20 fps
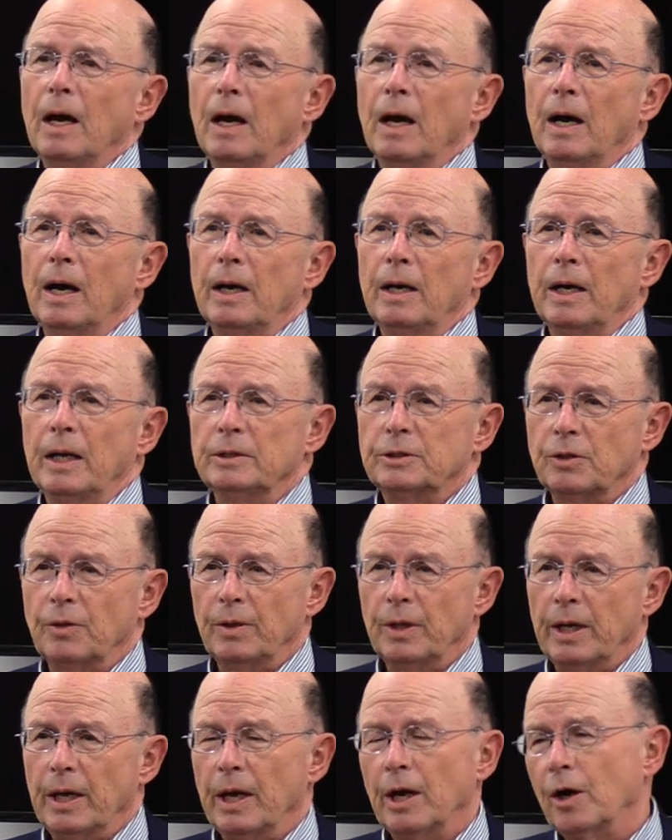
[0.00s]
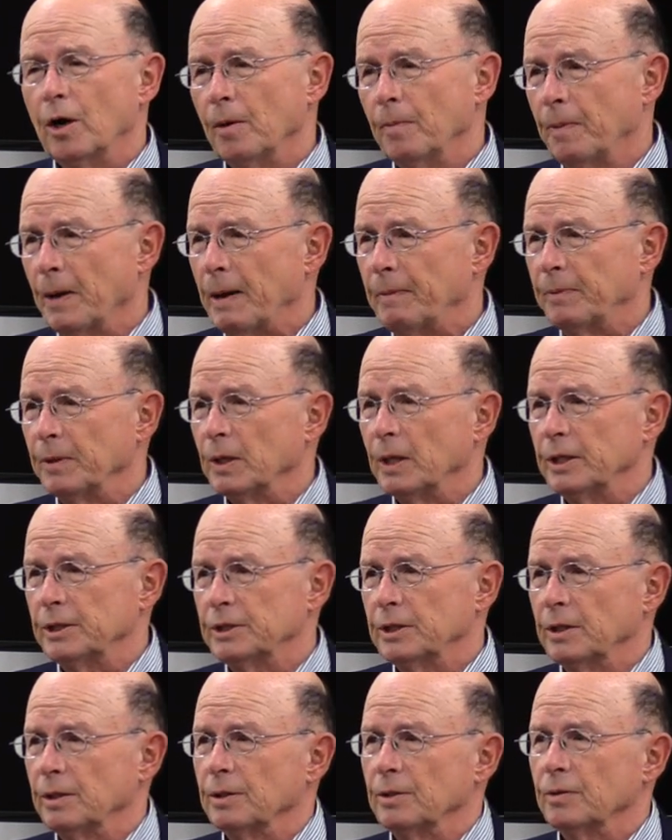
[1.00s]
Uh, and so the Arab
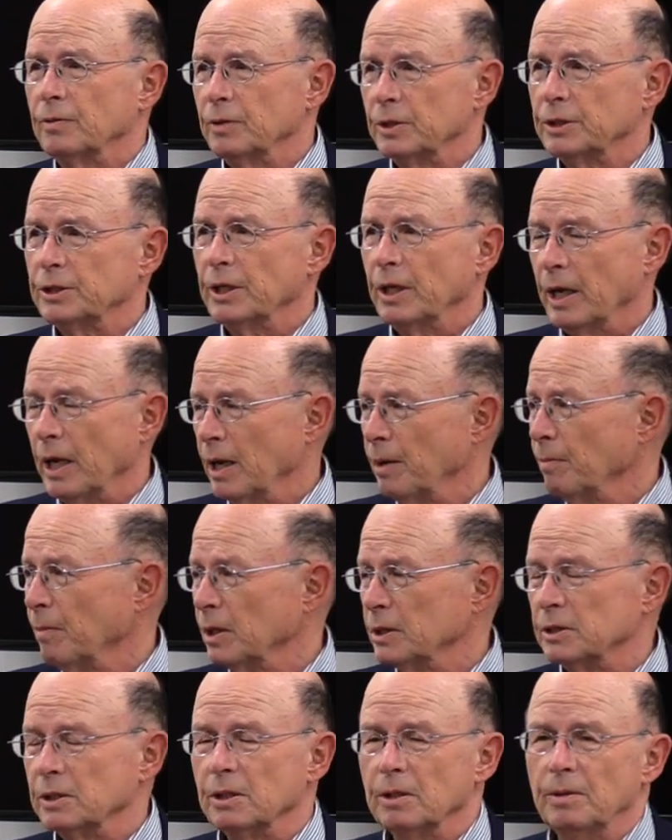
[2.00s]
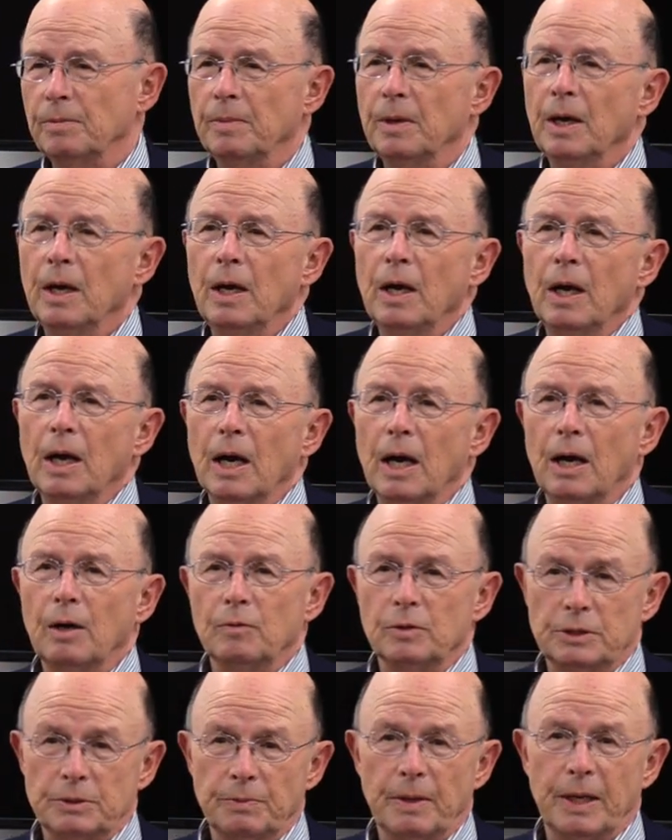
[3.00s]
population, Christian and Muslim,
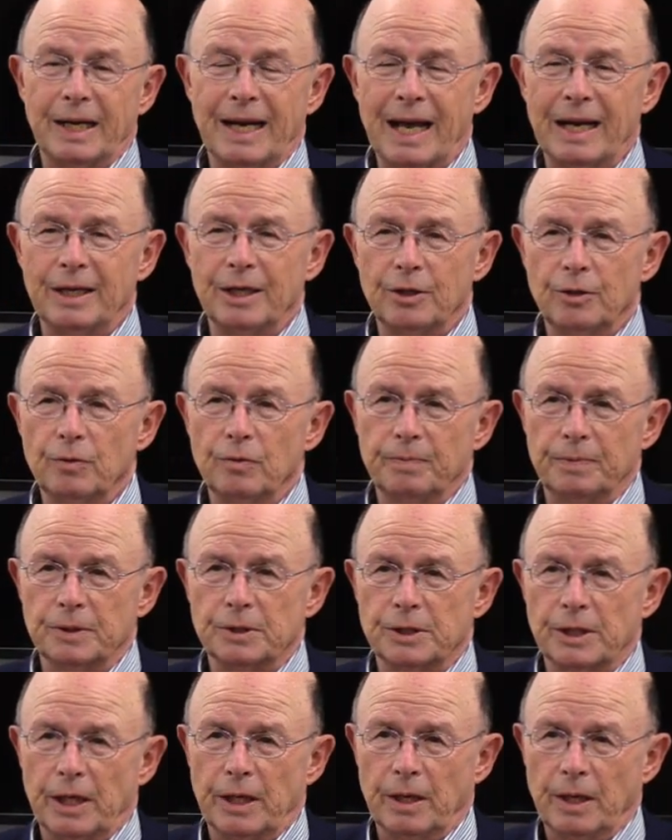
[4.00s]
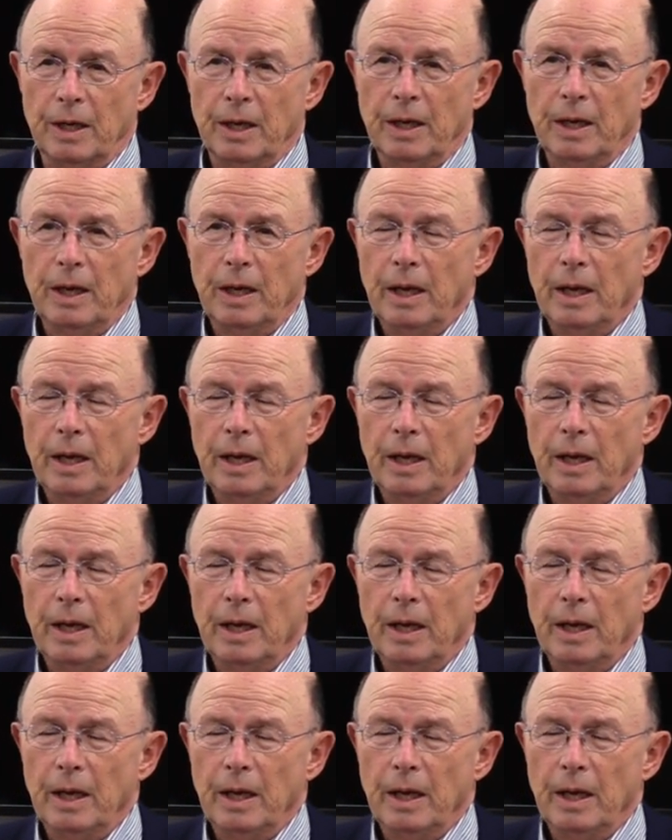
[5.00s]
was about 92%.